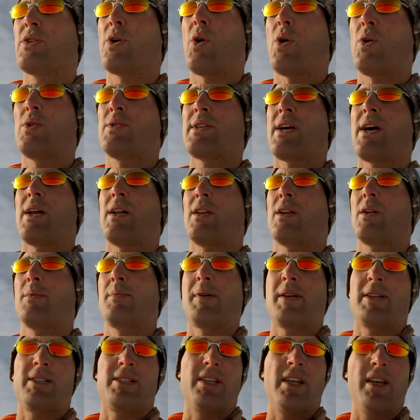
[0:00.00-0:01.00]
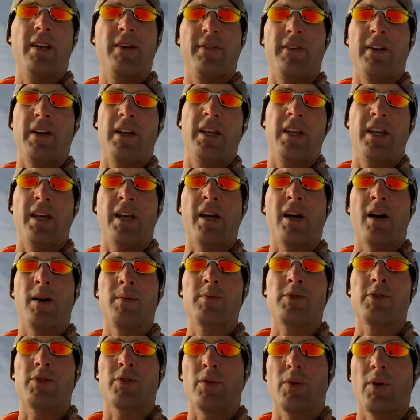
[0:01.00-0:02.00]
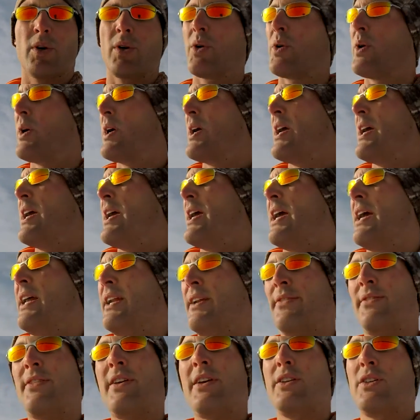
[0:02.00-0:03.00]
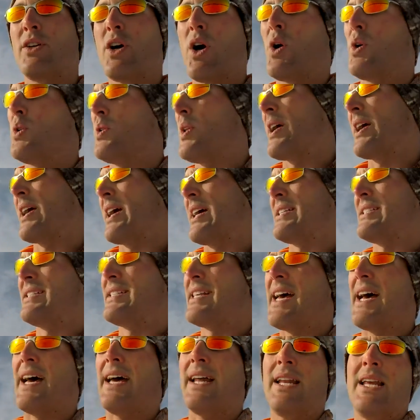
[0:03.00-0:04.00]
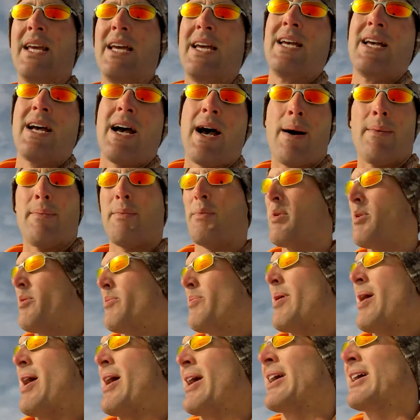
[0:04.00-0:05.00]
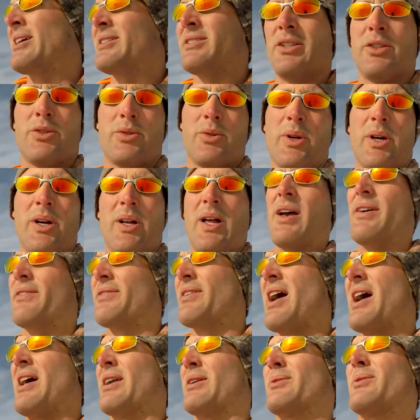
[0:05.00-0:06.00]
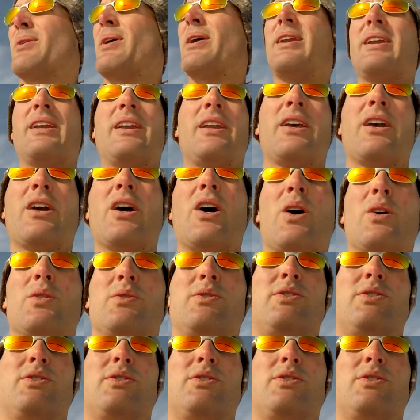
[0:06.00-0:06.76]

holes out a little bit, see if anything comes through. And if they don't, like I said, I'm gonna be back on the drill. I've got it ready to go.